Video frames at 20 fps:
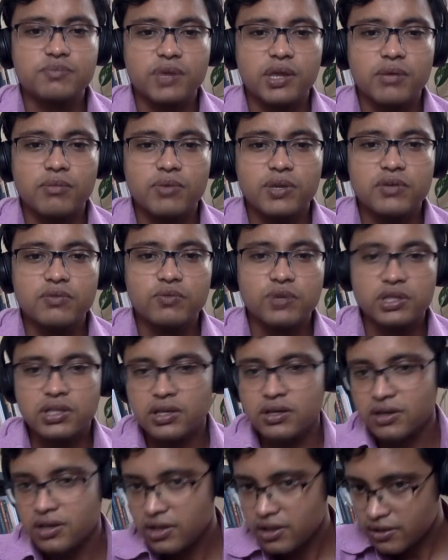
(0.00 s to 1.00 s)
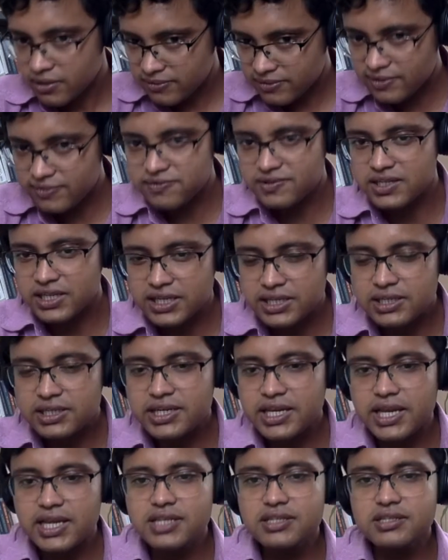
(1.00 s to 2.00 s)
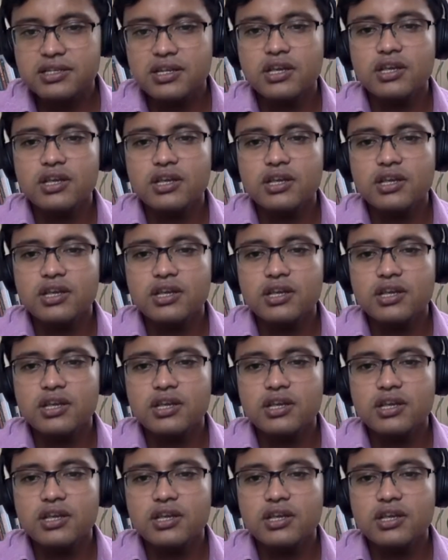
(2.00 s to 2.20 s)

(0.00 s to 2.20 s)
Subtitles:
payment within 15 days,